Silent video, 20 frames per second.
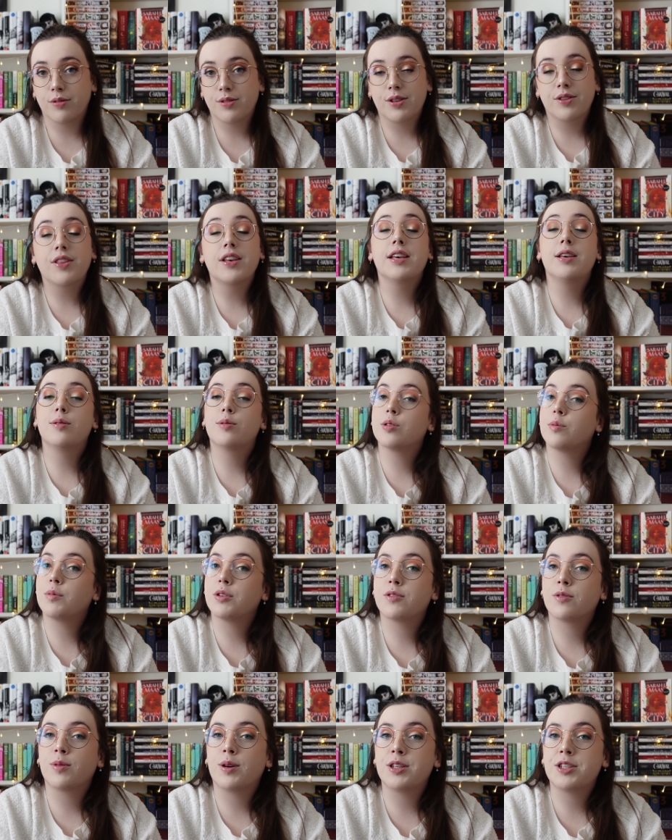So thank you so
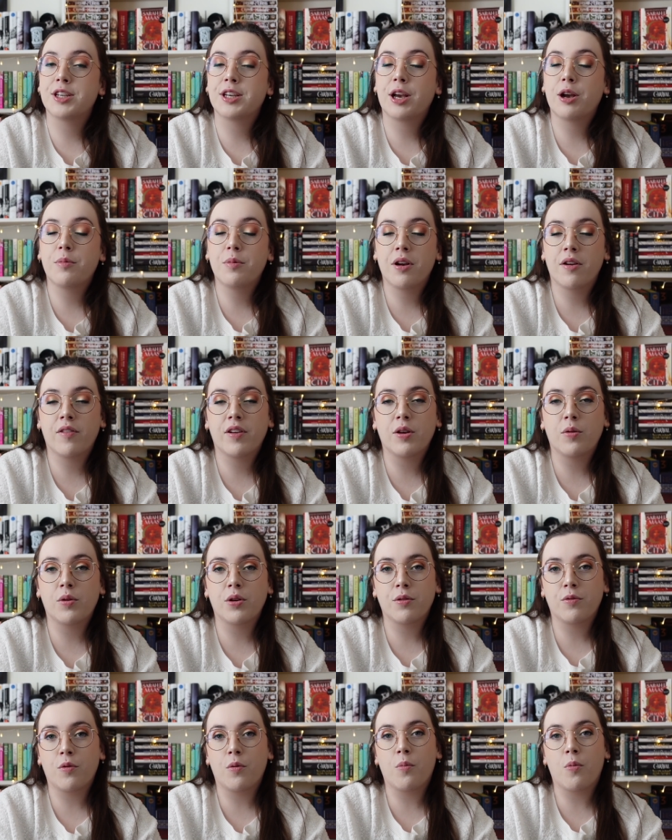much for watching. I hope you're having a
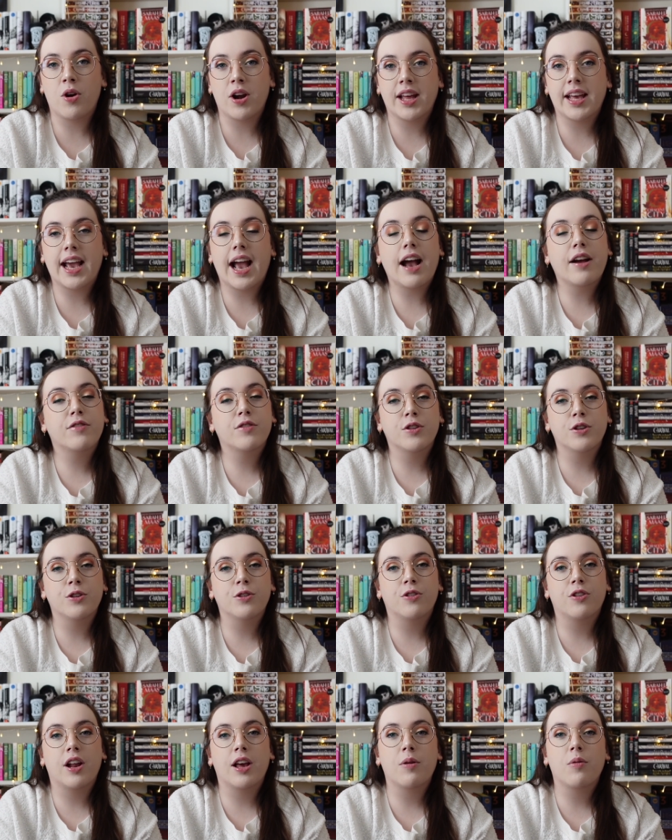wonderful morning, afternoon,
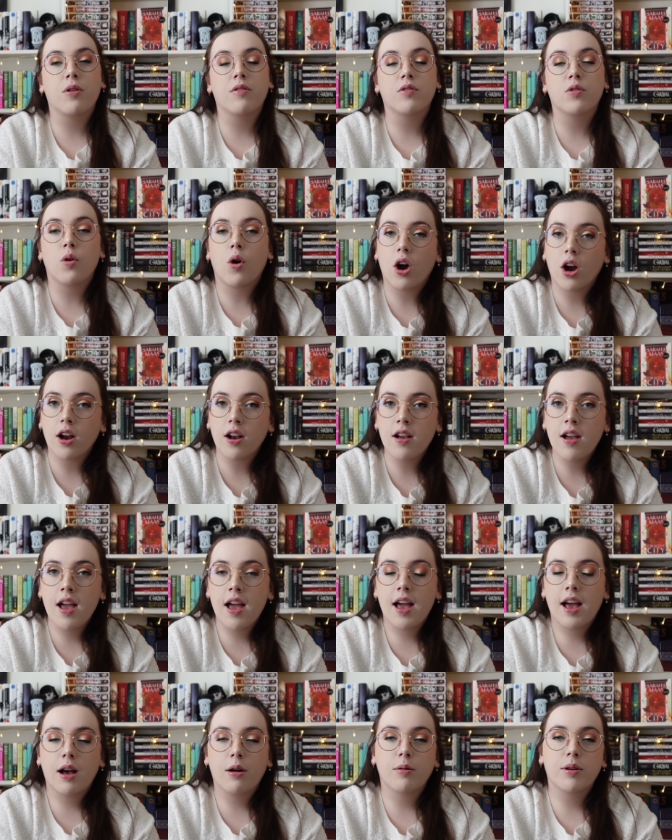or night wherever you are.
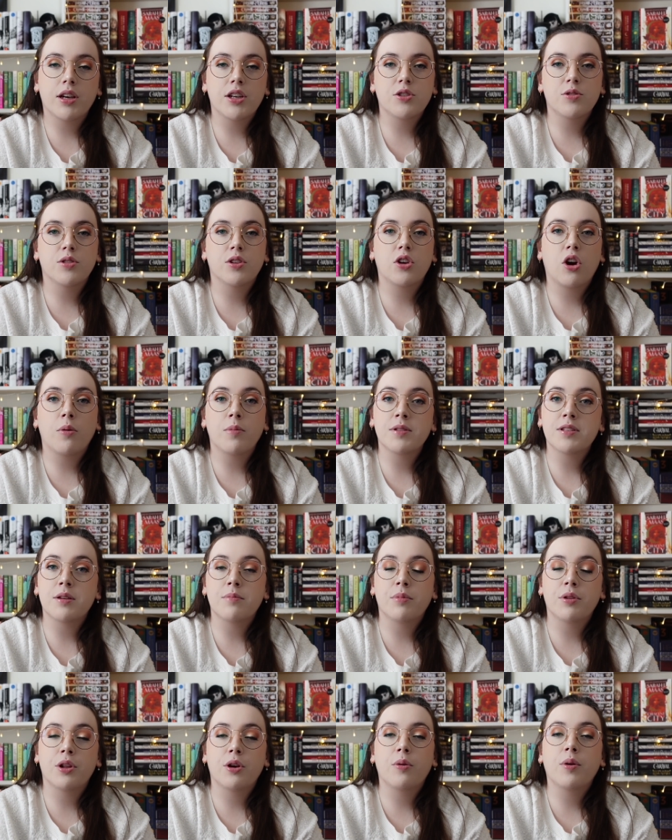I will catch you in the comments down
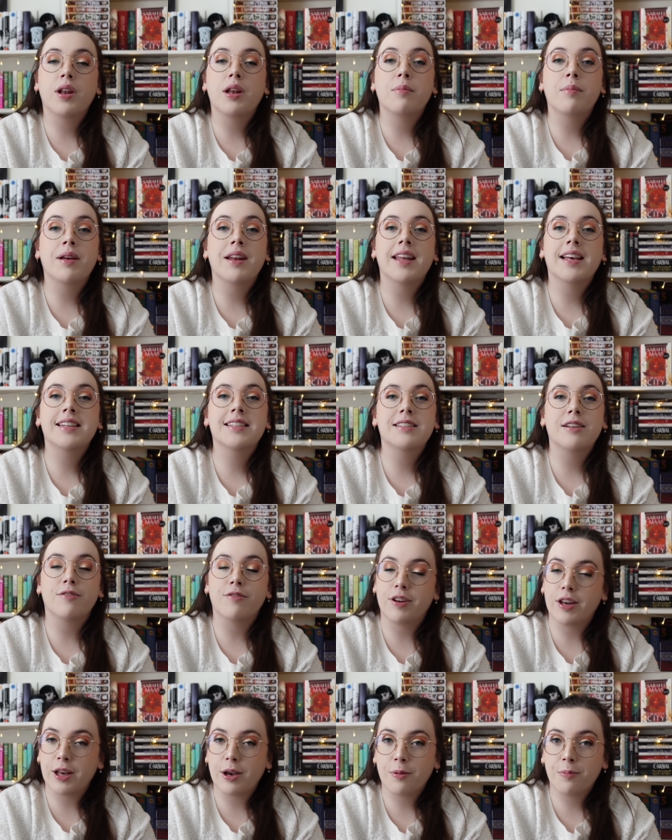below and in my next Wait.
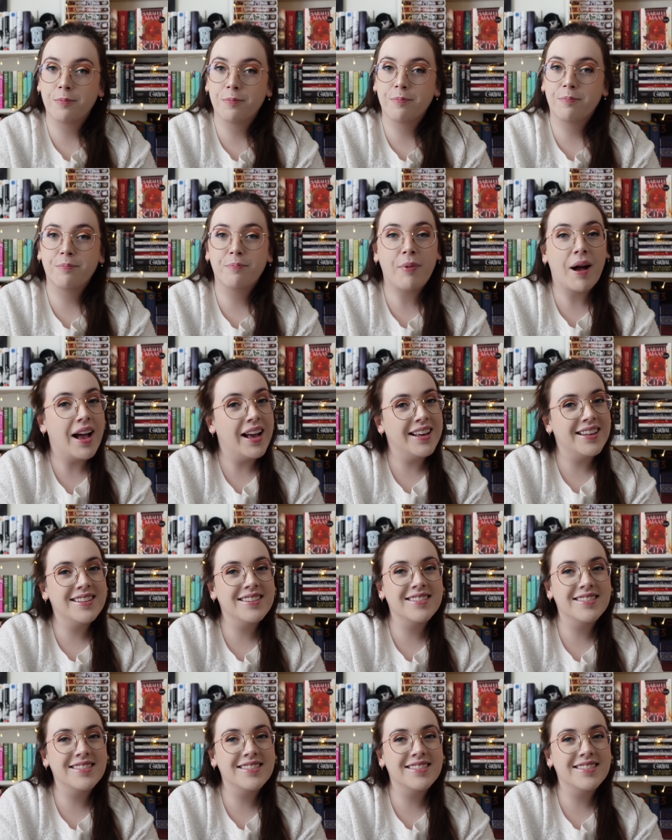video. Bye!